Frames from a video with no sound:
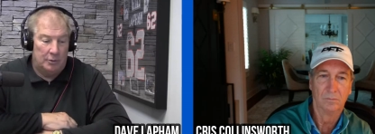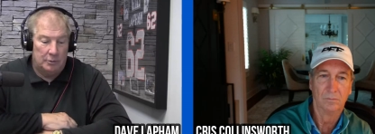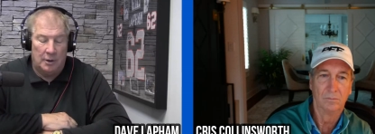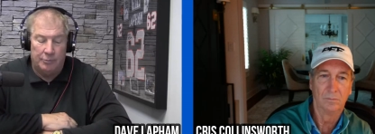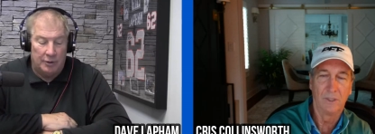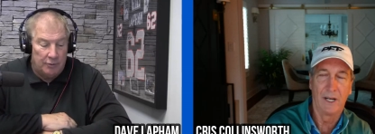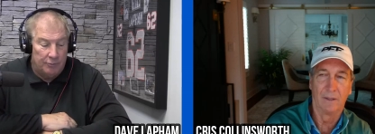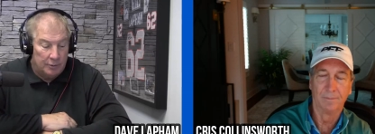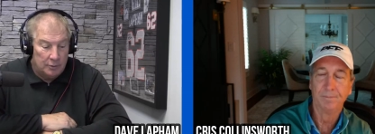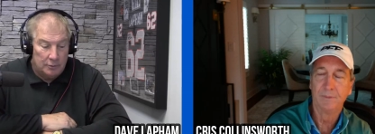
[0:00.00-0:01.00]
Speaker 1: Unbelievable.
Speaker 2: Yeah.
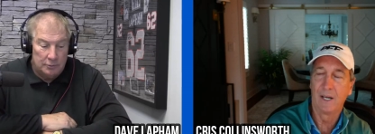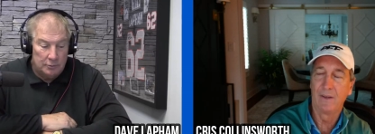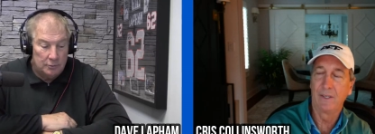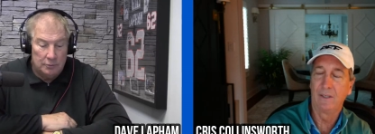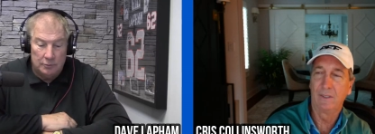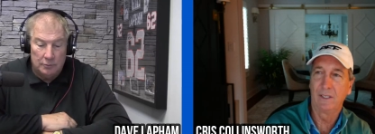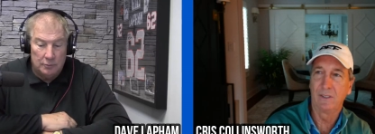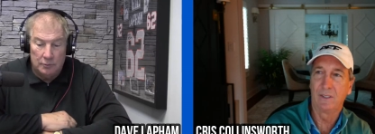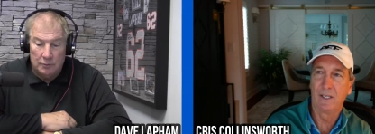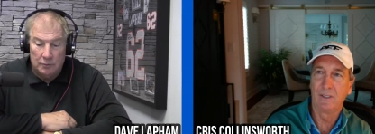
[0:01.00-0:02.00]
Yeah, they, they
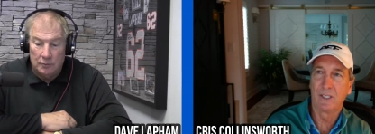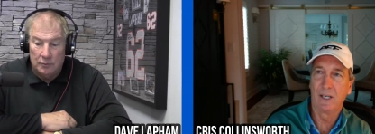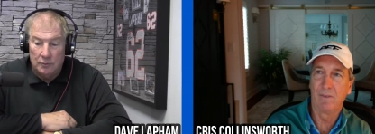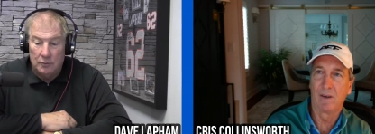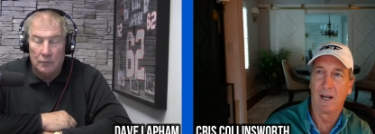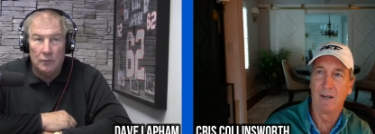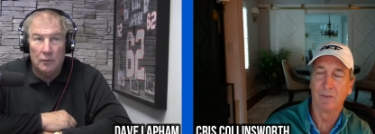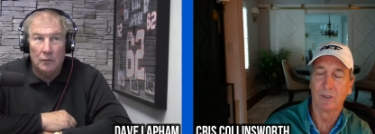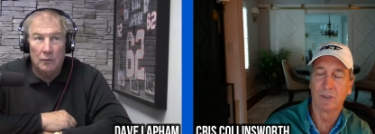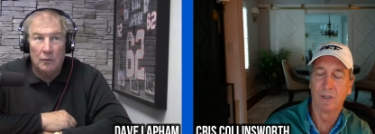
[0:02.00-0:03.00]
they saved
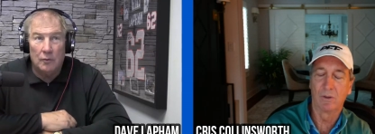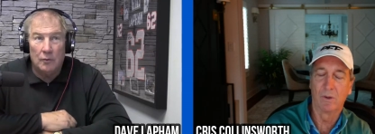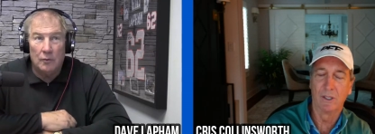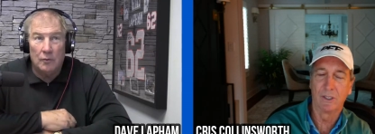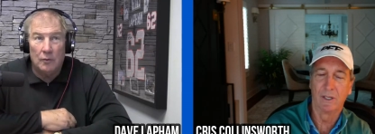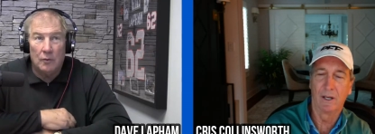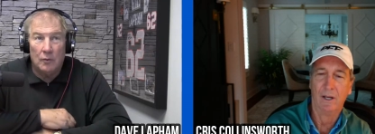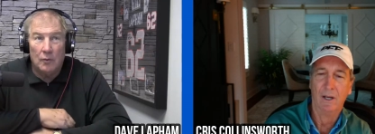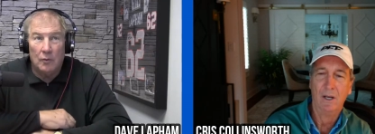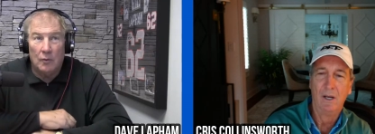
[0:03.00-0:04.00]
lives. There's no question.
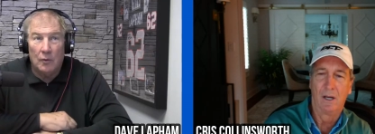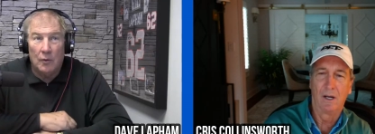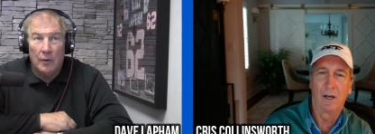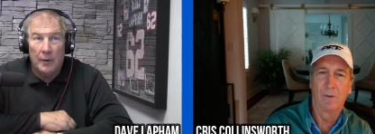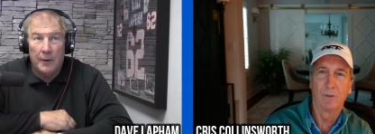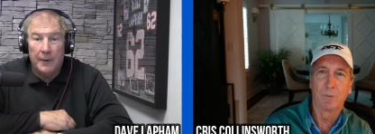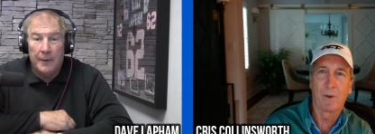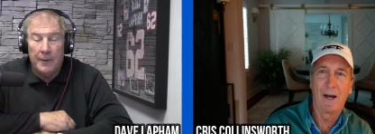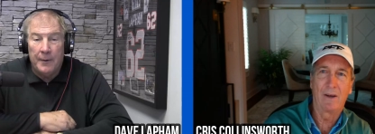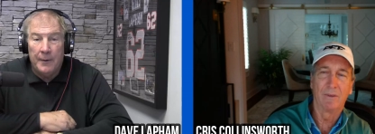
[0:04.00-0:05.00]
I, I, was
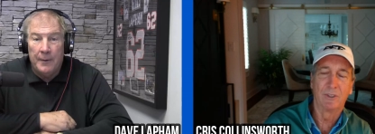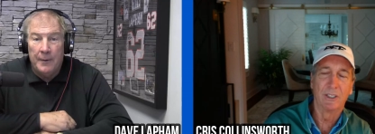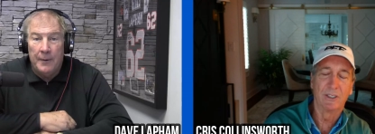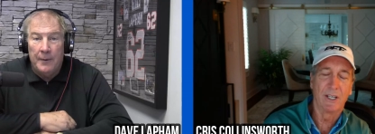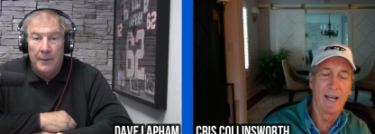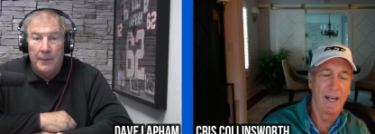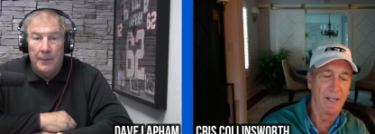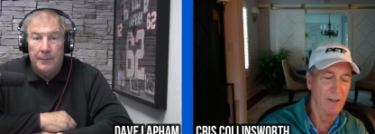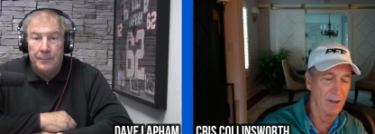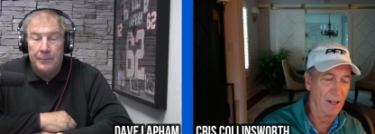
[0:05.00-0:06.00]
proud of
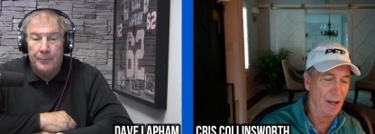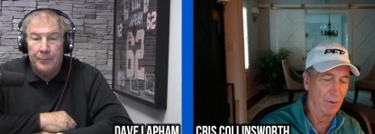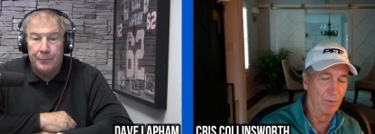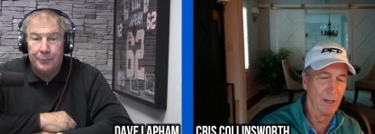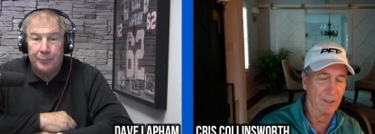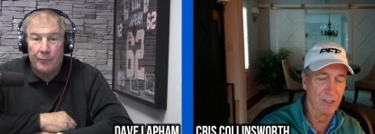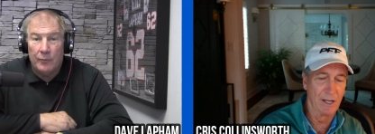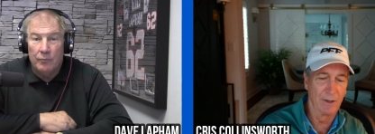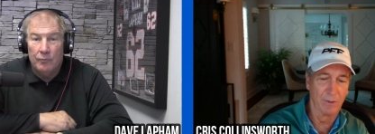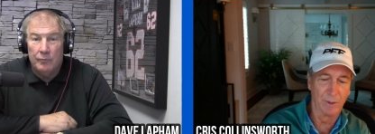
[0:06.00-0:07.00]
Cincinnati on a lot of fronts,
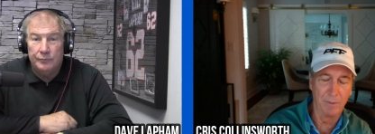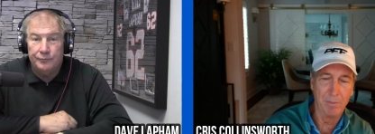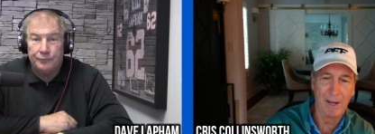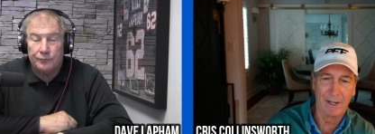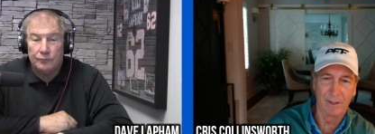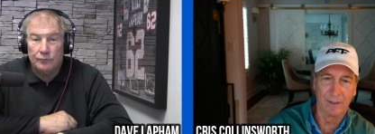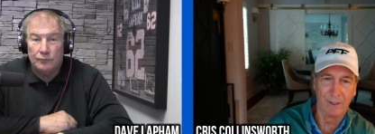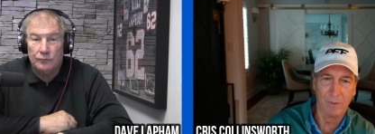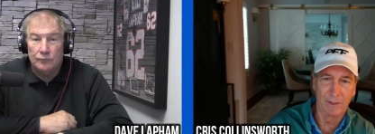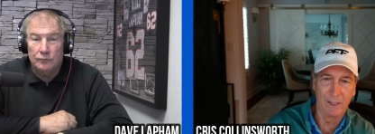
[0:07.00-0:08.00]
not only
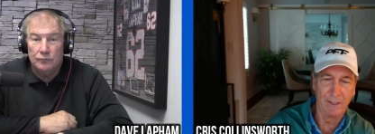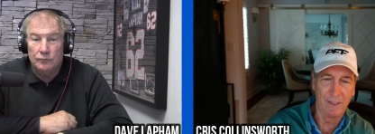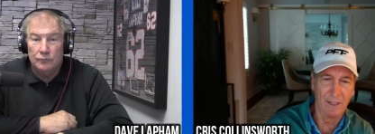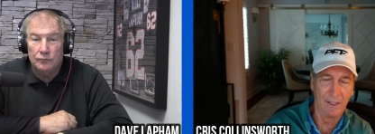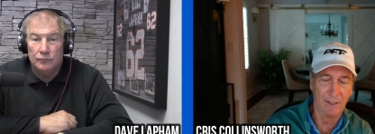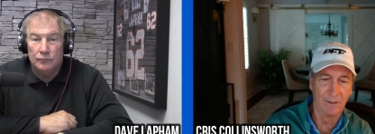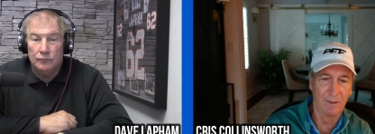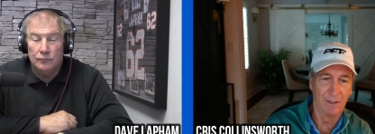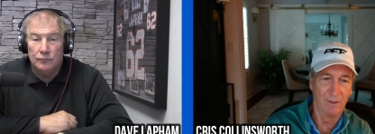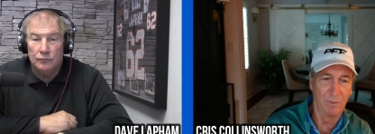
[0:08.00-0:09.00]
medically what they did,
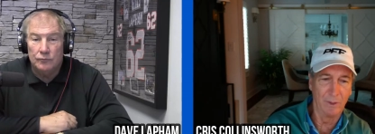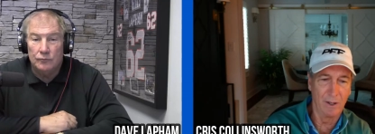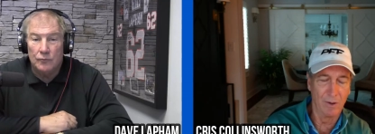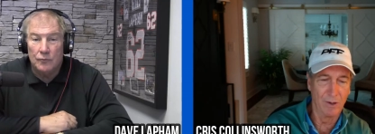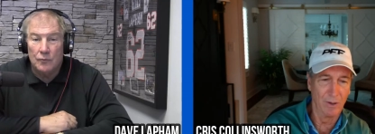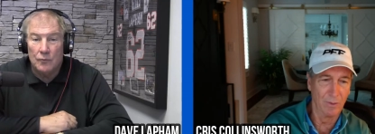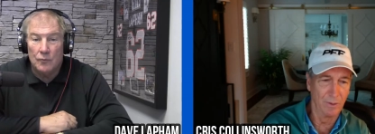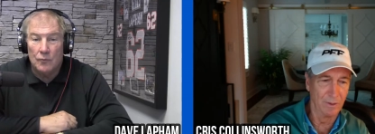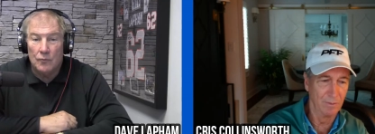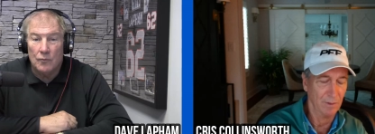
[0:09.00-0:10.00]
and and we all know
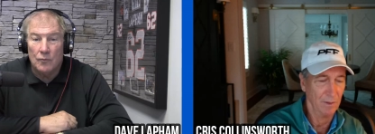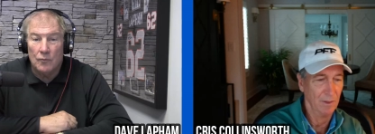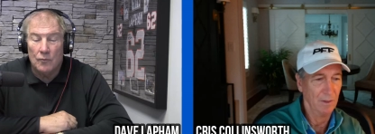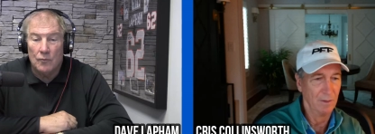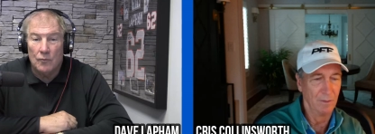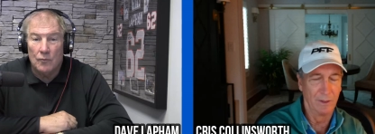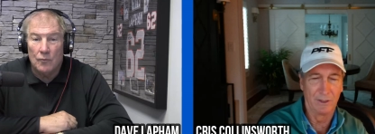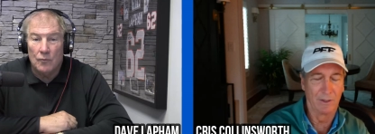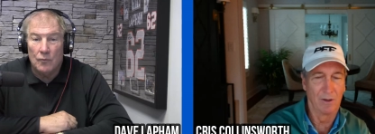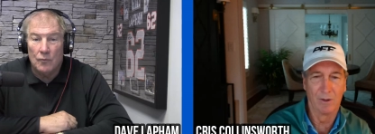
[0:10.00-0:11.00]
that
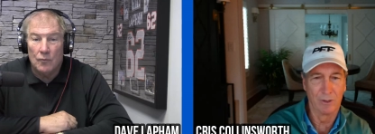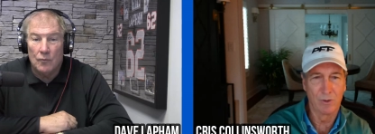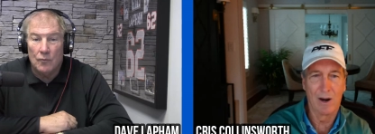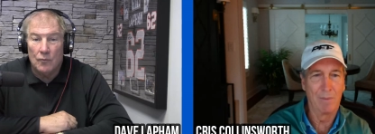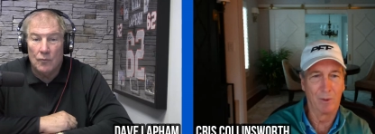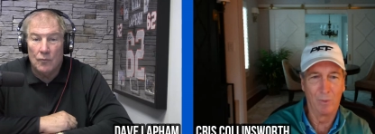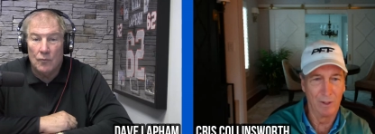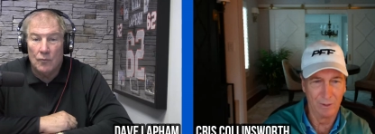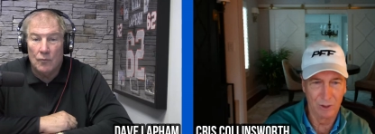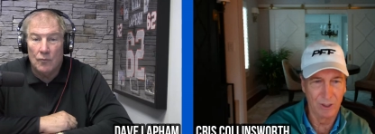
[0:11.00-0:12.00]
what's it called a trauma
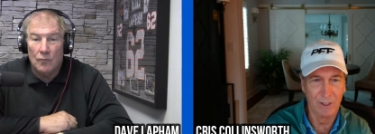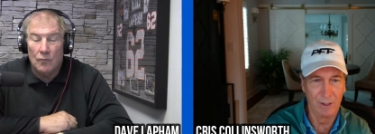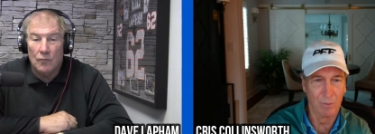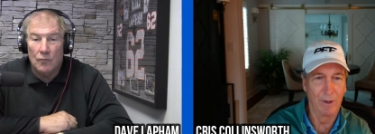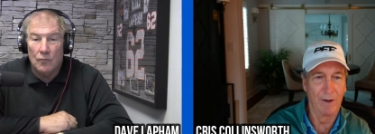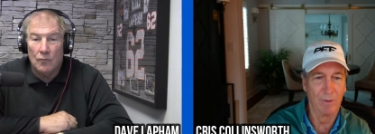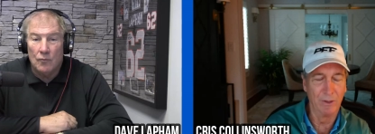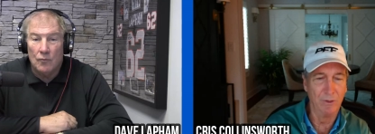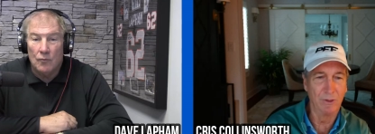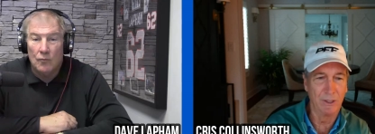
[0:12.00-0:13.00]
one center, whatever
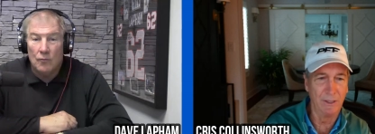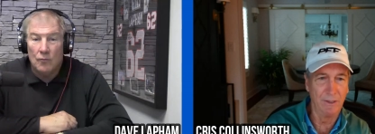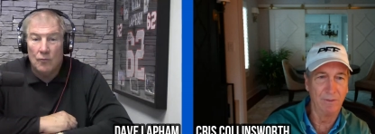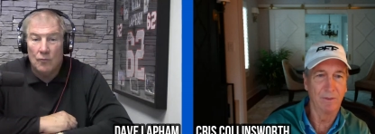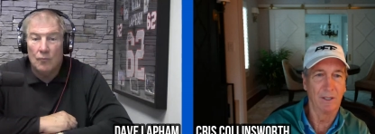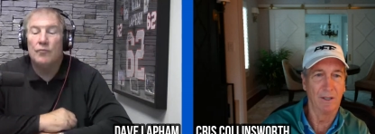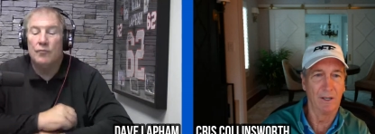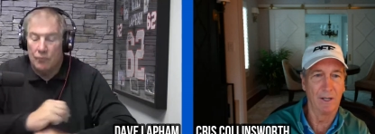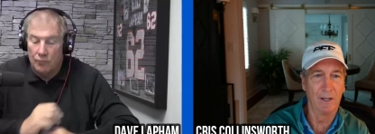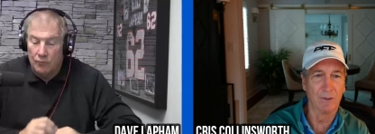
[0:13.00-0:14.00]
UC
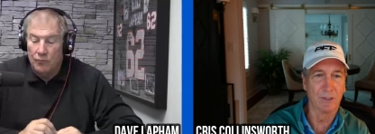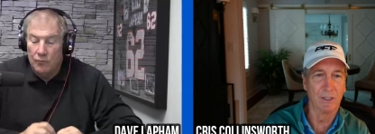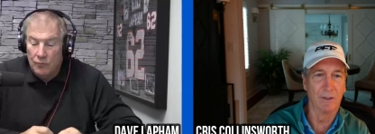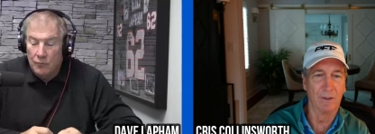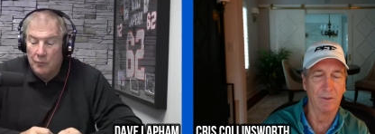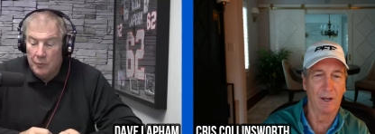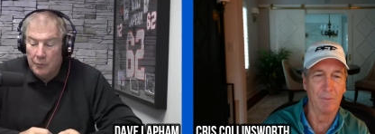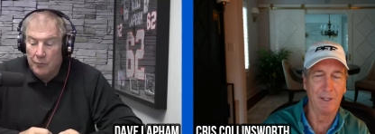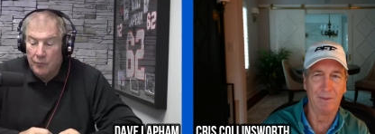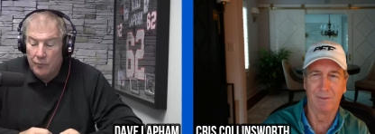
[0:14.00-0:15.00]
uh, Health Center, and I
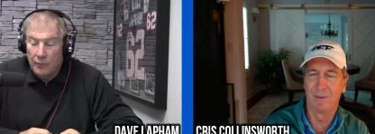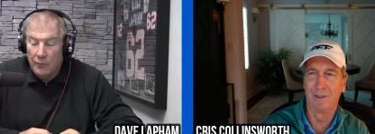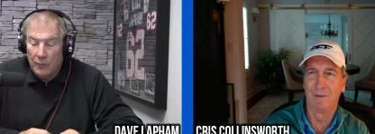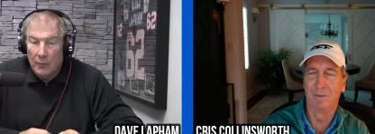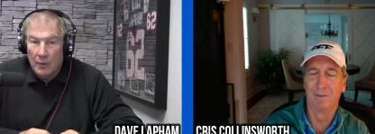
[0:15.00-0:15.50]
mean the